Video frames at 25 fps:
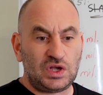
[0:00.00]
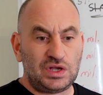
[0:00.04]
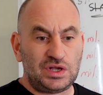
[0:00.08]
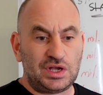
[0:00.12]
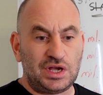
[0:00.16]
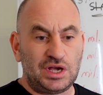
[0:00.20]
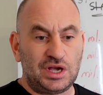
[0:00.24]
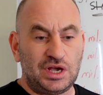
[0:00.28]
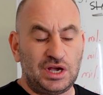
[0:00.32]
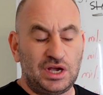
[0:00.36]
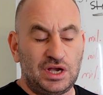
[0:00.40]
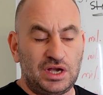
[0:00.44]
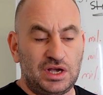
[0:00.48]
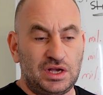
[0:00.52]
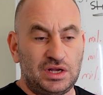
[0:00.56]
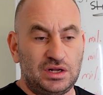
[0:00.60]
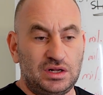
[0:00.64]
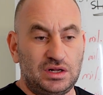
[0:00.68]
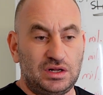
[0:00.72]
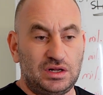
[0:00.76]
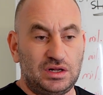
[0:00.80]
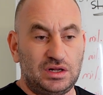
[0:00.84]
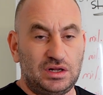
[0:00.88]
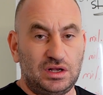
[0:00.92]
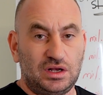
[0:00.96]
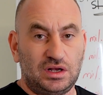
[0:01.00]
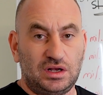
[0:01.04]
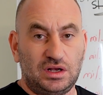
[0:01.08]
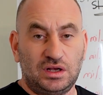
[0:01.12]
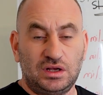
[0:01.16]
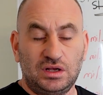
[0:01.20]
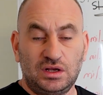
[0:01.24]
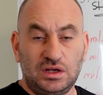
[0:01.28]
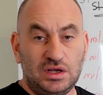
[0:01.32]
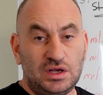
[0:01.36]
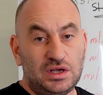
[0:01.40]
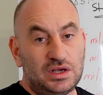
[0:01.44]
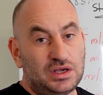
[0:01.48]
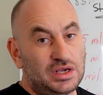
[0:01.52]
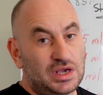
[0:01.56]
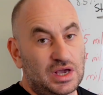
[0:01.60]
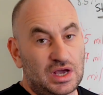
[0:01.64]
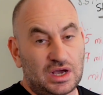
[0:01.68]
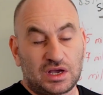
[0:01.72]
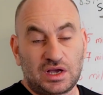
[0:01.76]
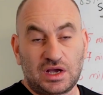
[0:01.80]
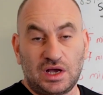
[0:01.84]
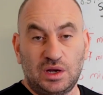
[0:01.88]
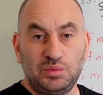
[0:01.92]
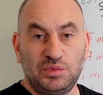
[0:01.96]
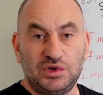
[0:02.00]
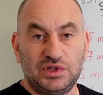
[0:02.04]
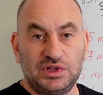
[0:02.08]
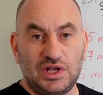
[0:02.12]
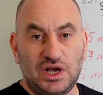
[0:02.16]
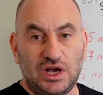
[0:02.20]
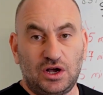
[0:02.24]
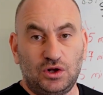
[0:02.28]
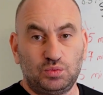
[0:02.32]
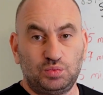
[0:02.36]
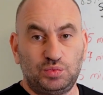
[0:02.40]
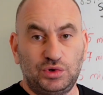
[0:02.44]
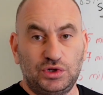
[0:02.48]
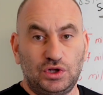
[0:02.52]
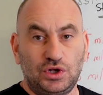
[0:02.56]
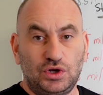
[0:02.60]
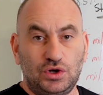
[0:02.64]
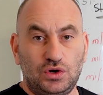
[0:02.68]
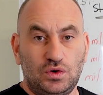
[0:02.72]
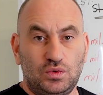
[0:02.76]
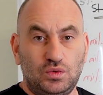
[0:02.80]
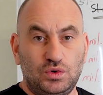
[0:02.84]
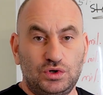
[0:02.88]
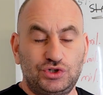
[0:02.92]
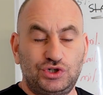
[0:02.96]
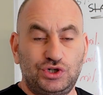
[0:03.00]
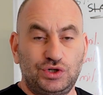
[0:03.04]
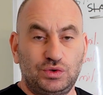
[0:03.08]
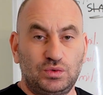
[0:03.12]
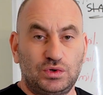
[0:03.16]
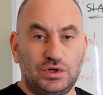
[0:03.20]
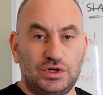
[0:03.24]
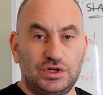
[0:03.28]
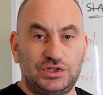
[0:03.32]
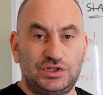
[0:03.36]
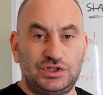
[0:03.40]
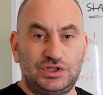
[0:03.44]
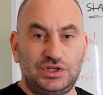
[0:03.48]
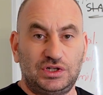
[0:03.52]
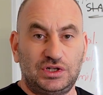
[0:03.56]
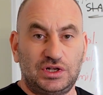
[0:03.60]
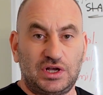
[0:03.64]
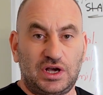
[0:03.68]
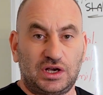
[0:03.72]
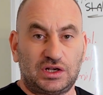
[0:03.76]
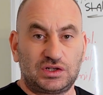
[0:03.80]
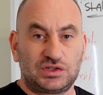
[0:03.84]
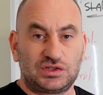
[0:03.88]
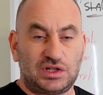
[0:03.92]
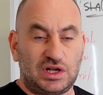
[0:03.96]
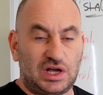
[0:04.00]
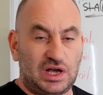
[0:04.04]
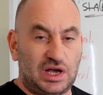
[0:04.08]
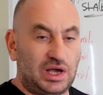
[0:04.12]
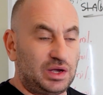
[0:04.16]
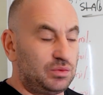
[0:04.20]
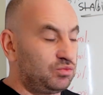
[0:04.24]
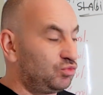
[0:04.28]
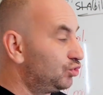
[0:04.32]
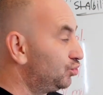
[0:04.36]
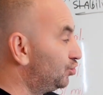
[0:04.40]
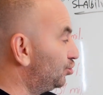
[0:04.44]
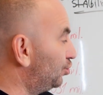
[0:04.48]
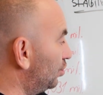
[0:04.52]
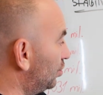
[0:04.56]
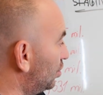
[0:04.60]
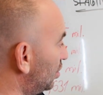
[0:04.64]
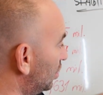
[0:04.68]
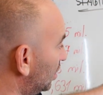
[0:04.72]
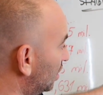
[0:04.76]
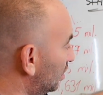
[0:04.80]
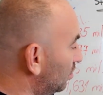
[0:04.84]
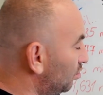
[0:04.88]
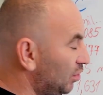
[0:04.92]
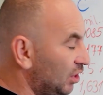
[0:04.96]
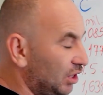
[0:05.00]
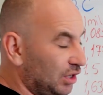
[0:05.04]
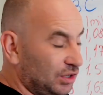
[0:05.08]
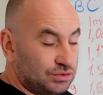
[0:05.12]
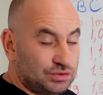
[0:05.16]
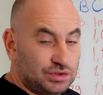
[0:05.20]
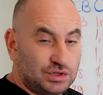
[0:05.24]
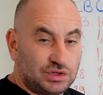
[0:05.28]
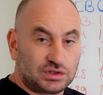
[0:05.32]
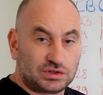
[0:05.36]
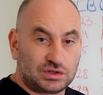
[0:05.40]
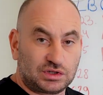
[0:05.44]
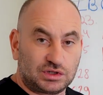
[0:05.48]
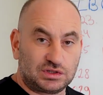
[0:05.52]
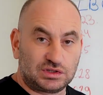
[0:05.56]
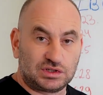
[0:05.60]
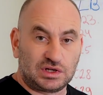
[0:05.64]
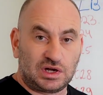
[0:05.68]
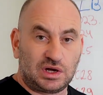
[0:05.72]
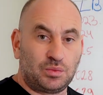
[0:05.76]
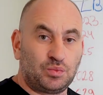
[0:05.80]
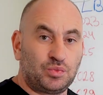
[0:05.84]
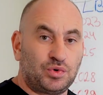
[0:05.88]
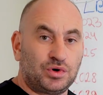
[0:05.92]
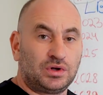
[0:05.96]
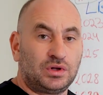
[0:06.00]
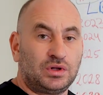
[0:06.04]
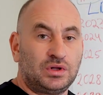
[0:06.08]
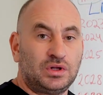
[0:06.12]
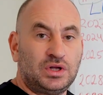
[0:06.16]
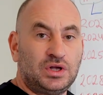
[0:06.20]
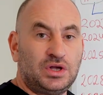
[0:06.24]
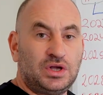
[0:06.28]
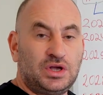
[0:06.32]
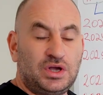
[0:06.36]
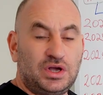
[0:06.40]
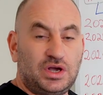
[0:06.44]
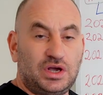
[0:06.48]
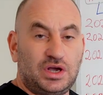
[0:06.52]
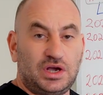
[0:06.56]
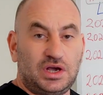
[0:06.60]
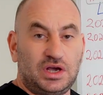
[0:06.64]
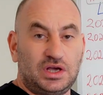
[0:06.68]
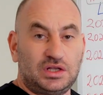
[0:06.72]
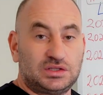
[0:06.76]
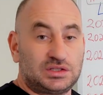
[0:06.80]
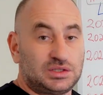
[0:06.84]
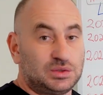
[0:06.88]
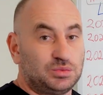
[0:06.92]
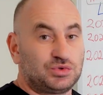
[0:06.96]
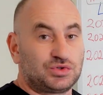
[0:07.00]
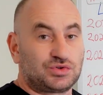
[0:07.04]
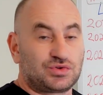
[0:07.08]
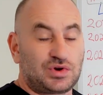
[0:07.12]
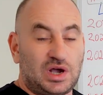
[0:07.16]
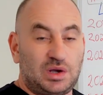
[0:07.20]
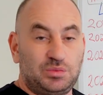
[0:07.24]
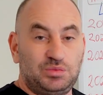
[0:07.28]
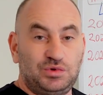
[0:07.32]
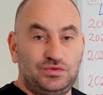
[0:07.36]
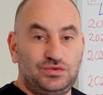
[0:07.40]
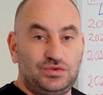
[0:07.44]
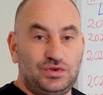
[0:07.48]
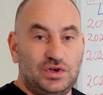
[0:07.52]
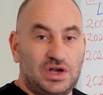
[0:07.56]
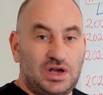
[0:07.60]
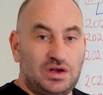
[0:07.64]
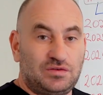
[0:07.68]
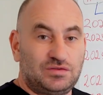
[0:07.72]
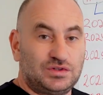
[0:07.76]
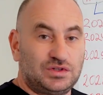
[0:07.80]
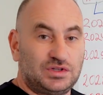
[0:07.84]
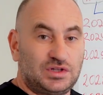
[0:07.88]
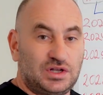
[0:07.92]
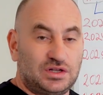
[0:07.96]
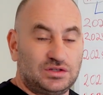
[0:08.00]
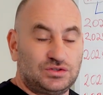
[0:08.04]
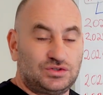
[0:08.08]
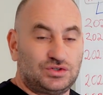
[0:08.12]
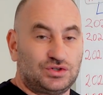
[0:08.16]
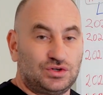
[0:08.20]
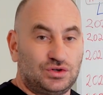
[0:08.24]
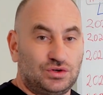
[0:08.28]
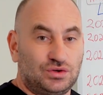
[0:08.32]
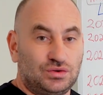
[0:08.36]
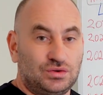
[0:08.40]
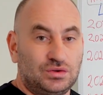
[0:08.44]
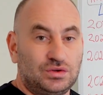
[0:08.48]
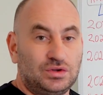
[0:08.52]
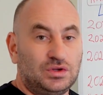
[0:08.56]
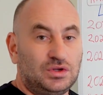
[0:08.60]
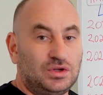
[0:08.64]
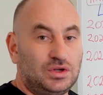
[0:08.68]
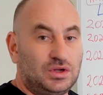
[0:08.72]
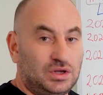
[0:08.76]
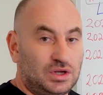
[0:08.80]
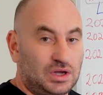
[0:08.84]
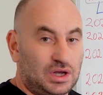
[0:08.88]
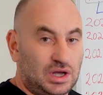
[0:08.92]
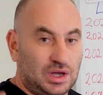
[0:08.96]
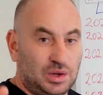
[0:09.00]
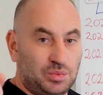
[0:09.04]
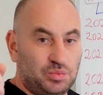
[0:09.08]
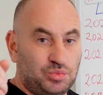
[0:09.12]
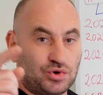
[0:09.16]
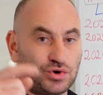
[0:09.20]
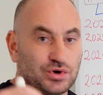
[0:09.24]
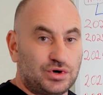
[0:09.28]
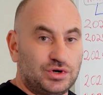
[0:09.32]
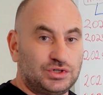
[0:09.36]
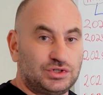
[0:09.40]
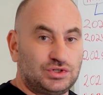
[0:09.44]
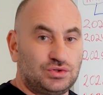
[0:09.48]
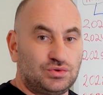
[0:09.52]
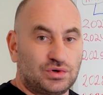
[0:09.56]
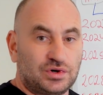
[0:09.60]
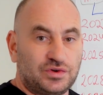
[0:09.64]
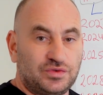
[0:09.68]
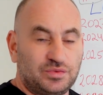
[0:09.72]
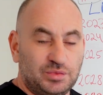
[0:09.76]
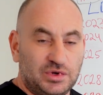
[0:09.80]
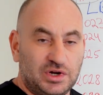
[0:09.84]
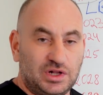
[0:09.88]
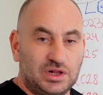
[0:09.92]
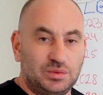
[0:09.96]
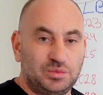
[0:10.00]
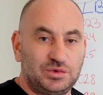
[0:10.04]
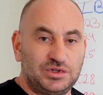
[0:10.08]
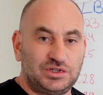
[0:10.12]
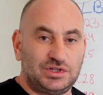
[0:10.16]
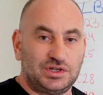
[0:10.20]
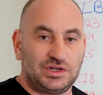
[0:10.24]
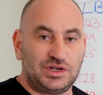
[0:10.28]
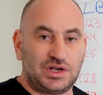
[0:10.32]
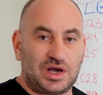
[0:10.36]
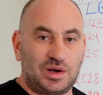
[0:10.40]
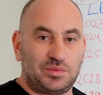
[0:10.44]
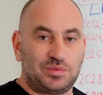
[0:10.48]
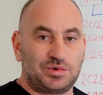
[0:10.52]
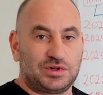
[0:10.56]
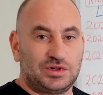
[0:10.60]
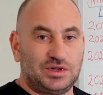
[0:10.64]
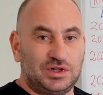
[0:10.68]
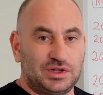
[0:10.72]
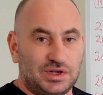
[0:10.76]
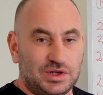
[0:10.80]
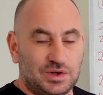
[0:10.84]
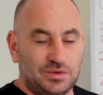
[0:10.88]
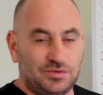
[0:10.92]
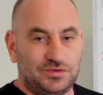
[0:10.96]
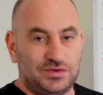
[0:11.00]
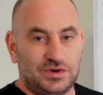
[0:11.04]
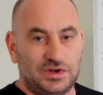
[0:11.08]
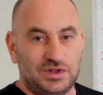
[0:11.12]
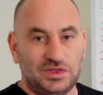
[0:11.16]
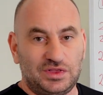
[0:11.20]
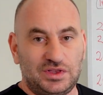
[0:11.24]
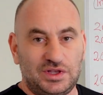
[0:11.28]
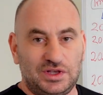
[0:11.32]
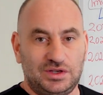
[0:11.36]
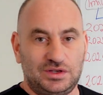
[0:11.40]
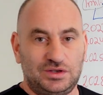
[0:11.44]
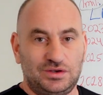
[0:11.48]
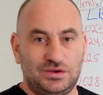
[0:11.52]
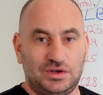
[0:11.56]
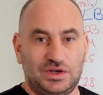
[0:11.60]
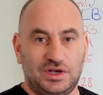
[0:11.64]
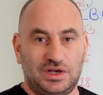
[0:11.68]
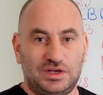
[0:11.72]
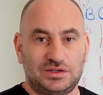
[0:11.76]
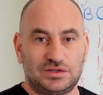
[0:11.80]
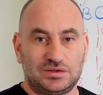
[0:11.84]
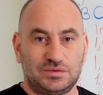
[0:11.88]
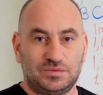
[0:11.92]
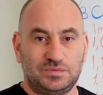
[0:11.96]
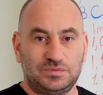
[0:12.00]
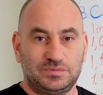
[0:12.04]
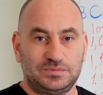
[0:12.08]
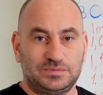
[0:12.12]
And yeah, comment down below what you want to see next time, what you think about this example, and subscribe if you haven't done so. Boris Dorfman, LBC Capital Income Fund. Thank you, guys.